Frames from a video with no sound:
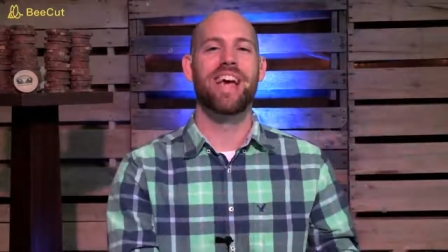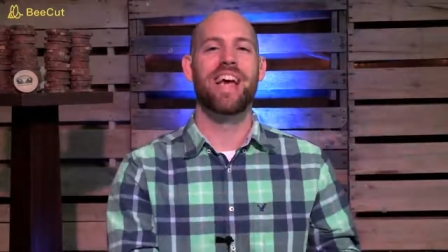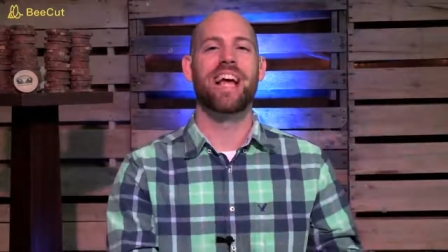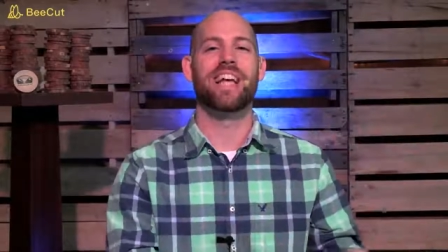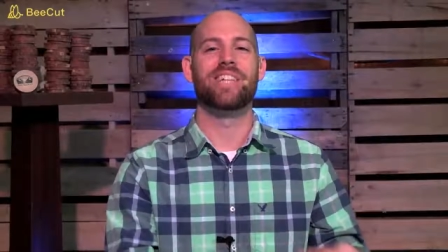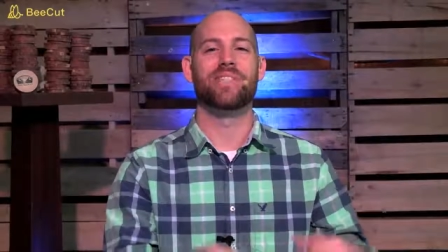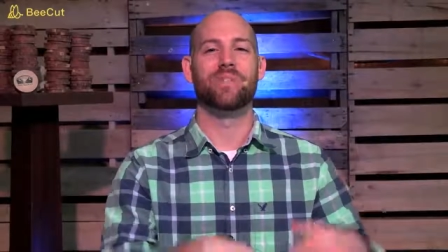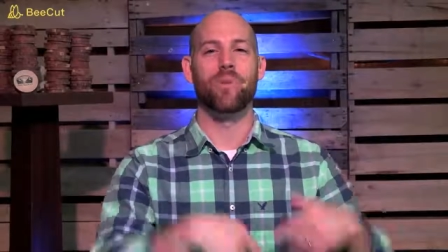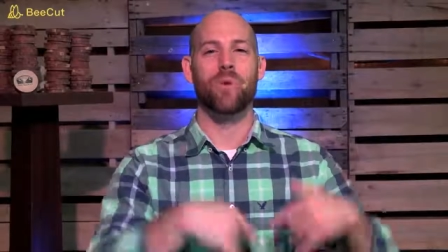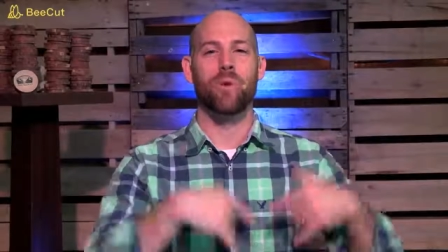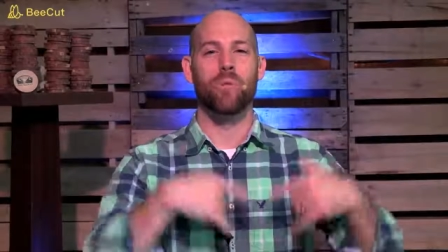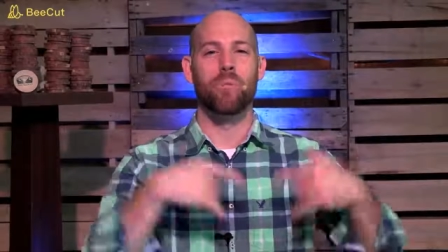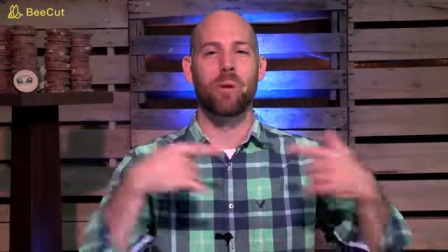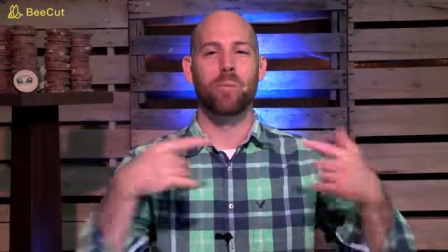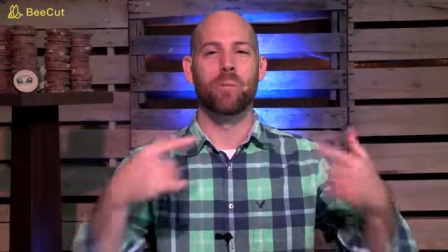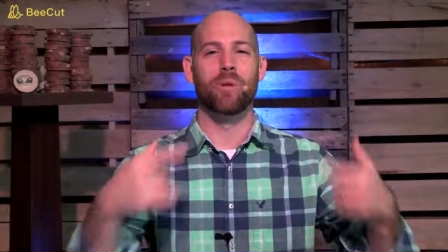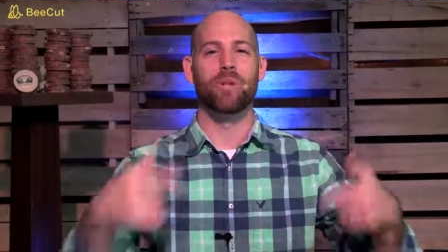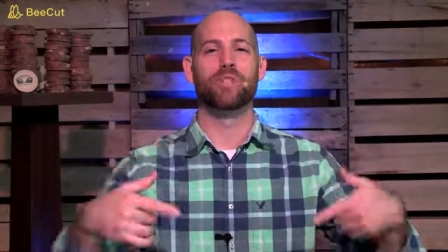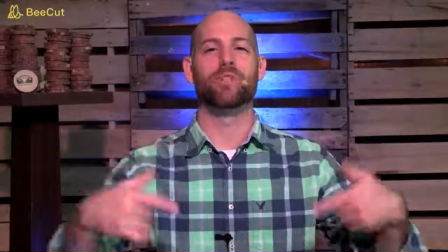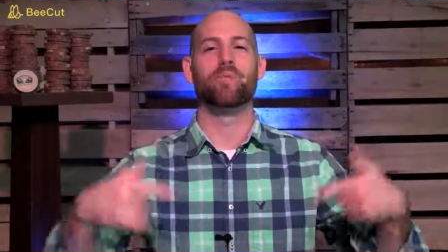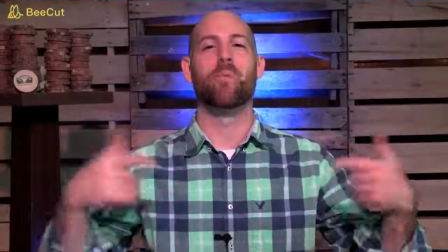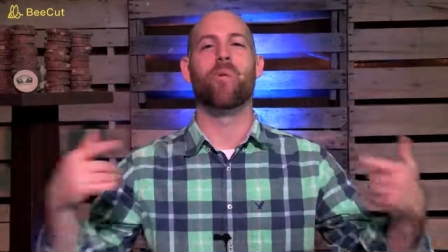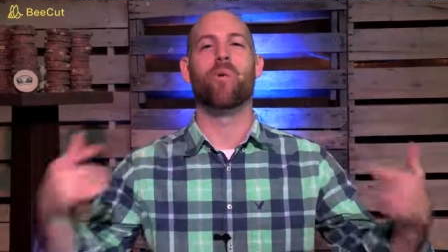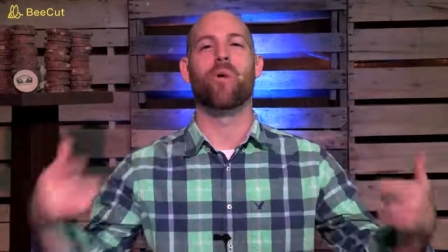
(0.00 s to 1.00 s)
as we remember
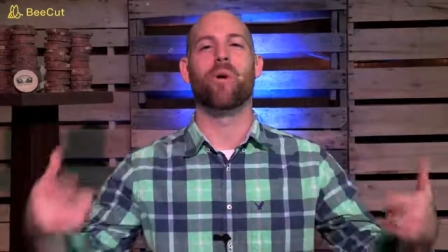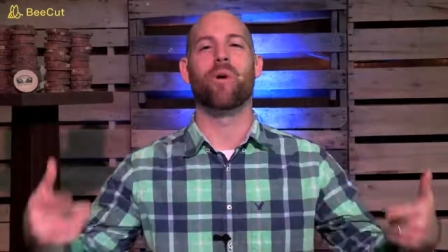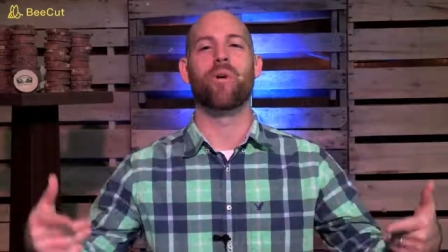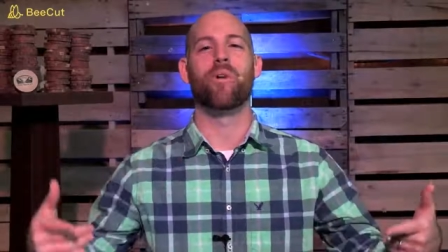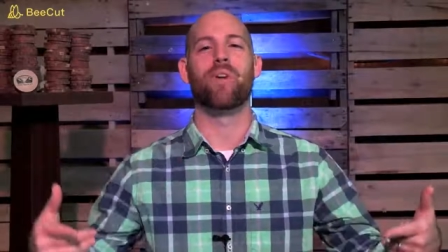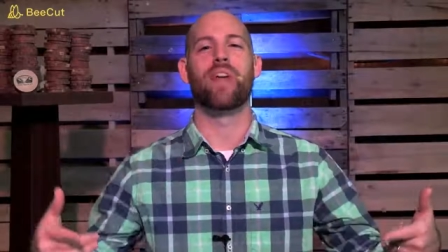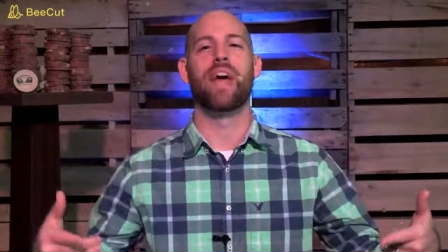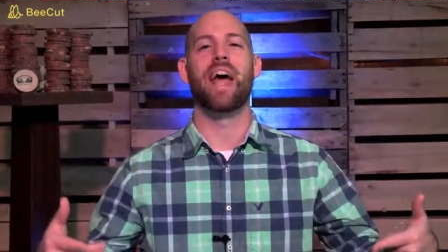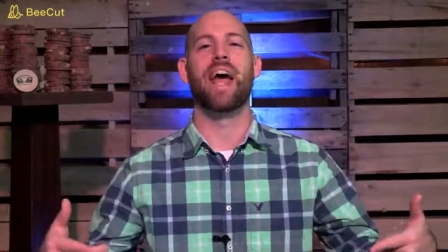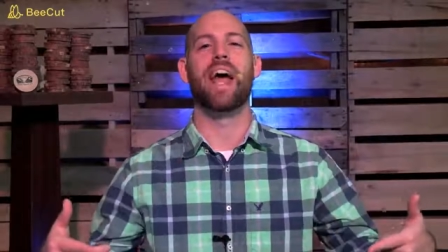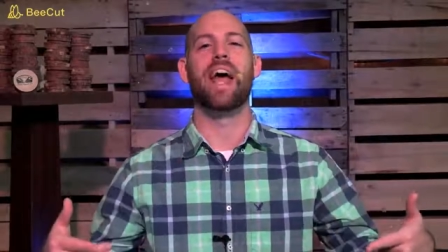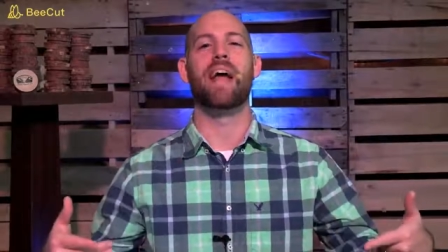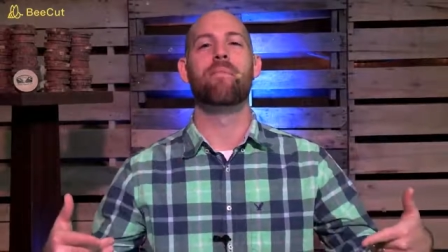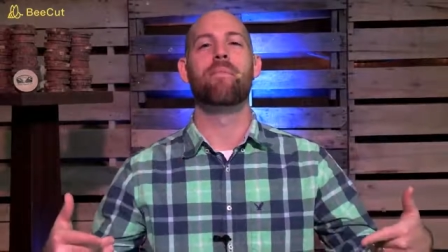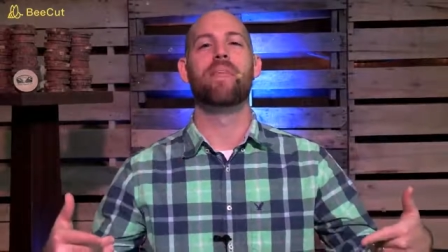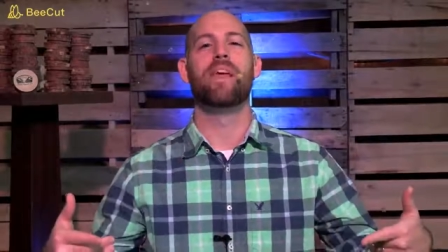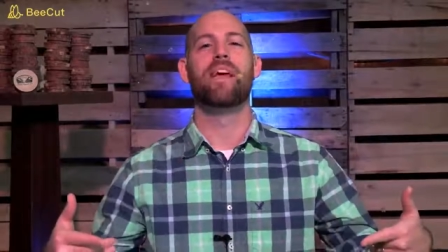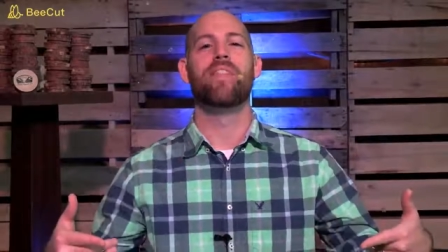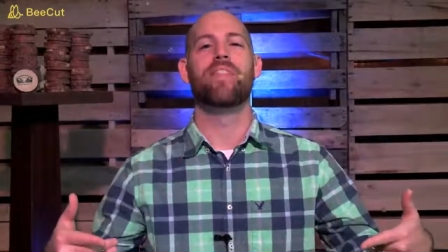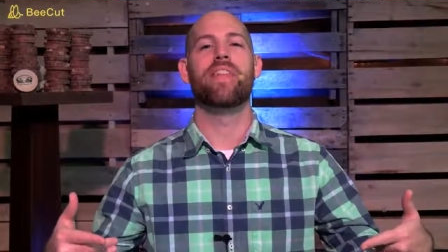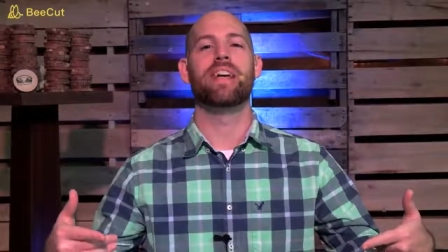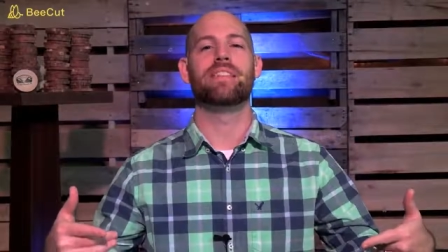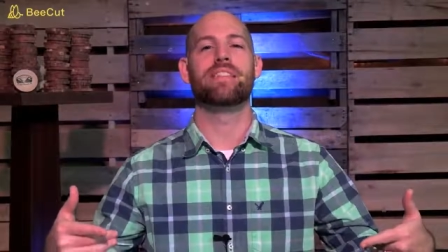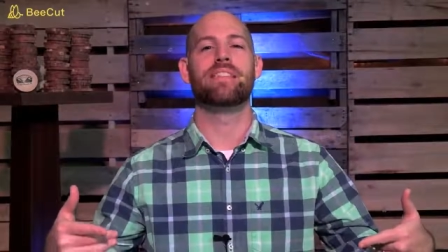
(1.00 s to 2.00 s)
this Memorial Day
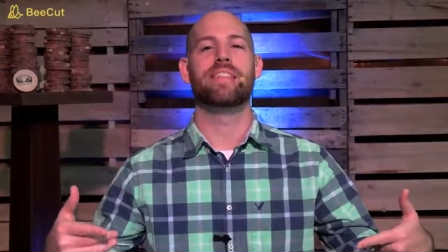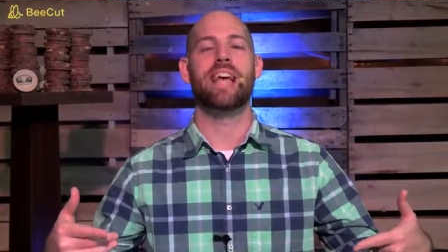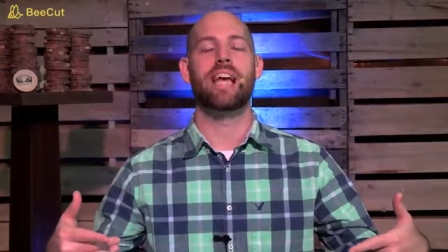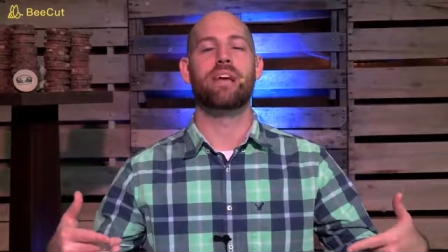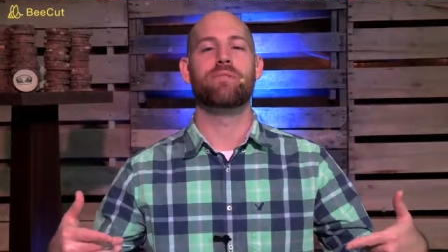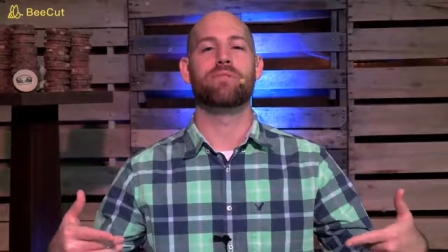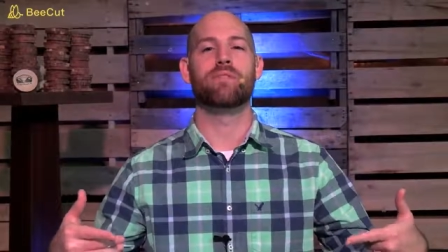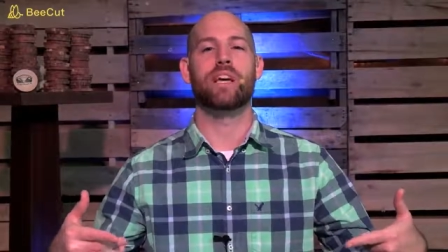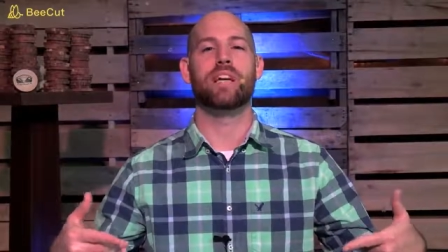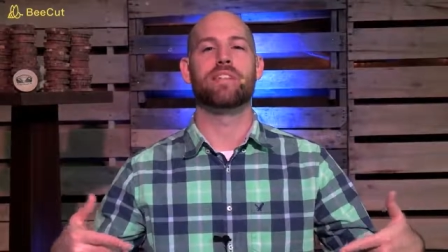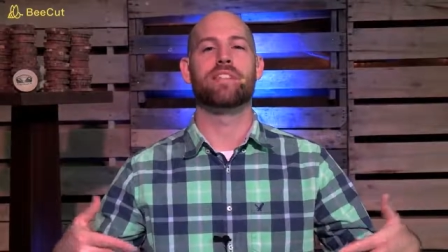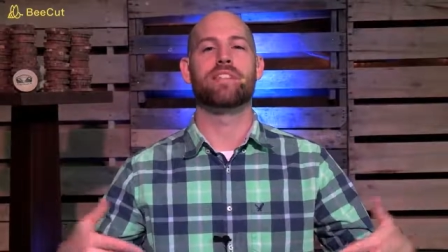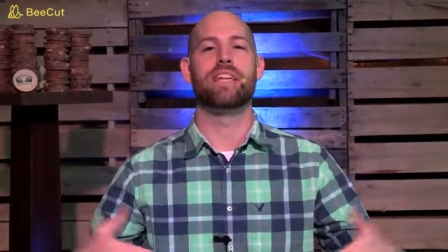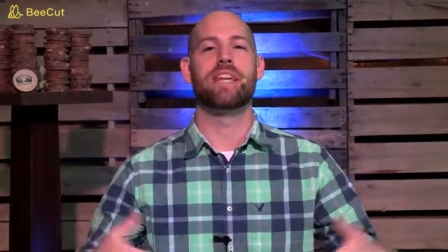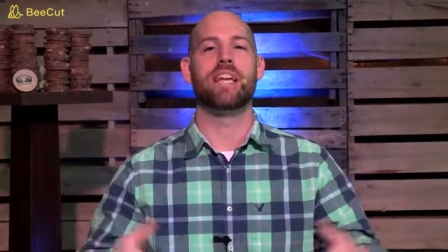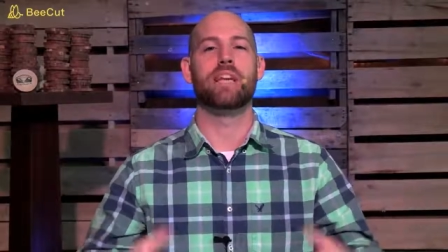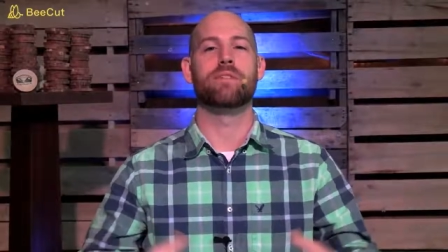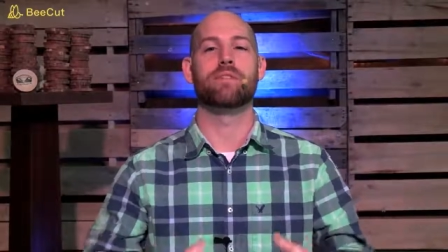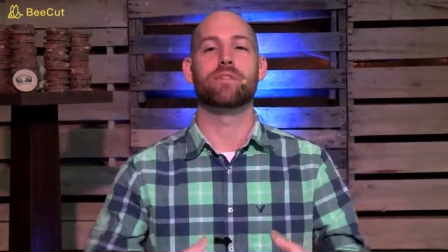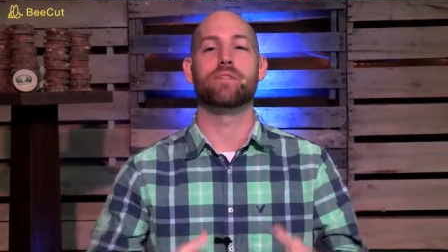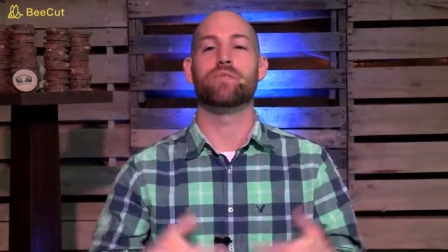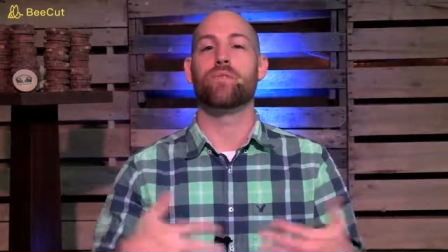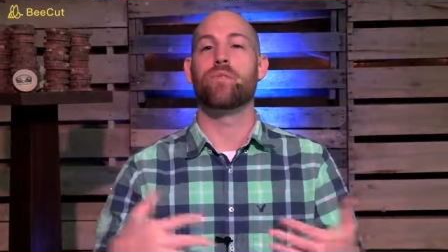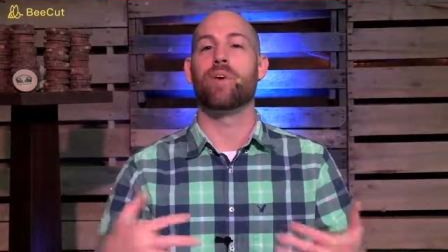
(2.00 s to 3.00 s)
that saves us and
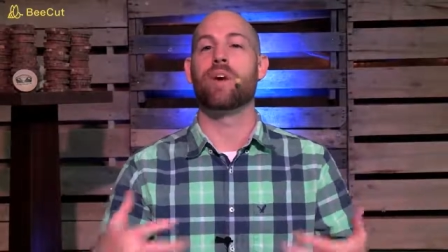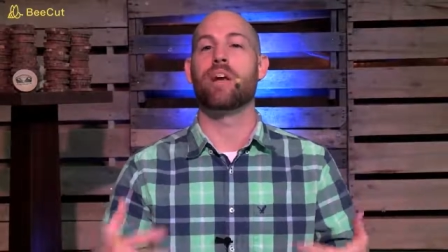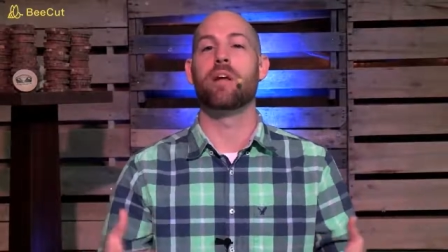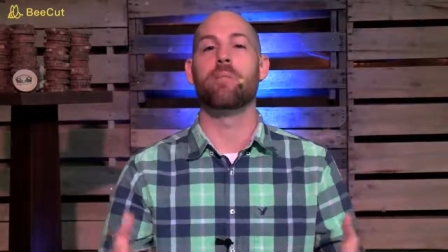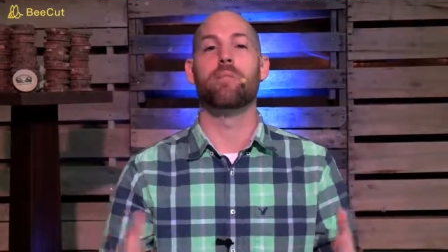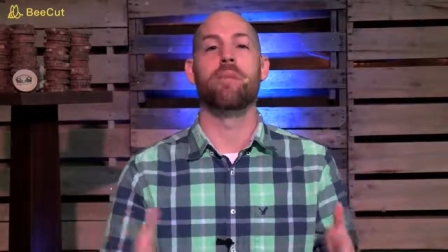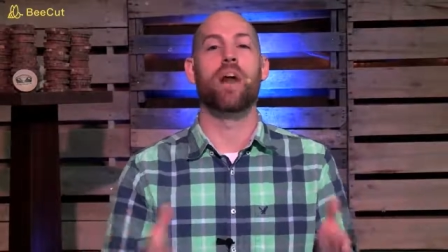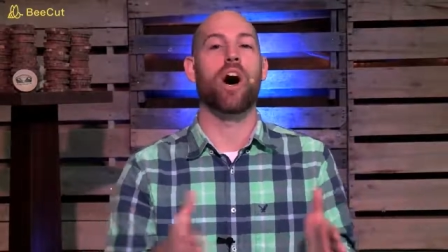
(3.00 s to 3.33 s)
gives us freedom,